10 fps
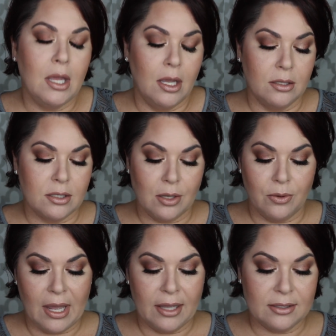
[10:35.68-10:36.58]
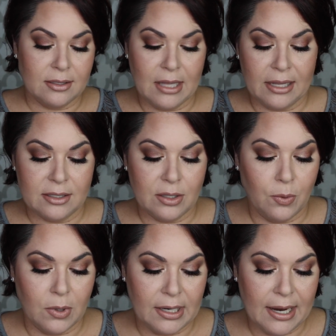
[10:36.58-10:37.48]
And so that's the
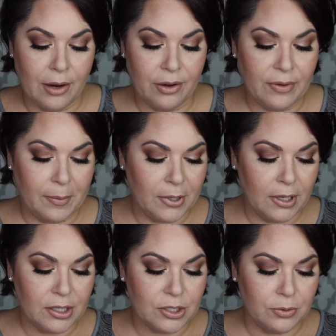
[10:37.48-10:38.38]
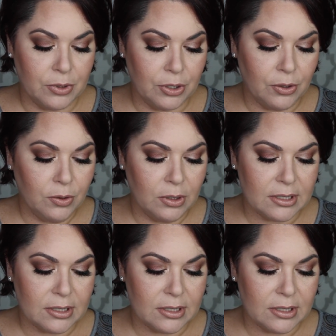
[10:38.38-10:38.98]
one. Now, if I'm going to do nude,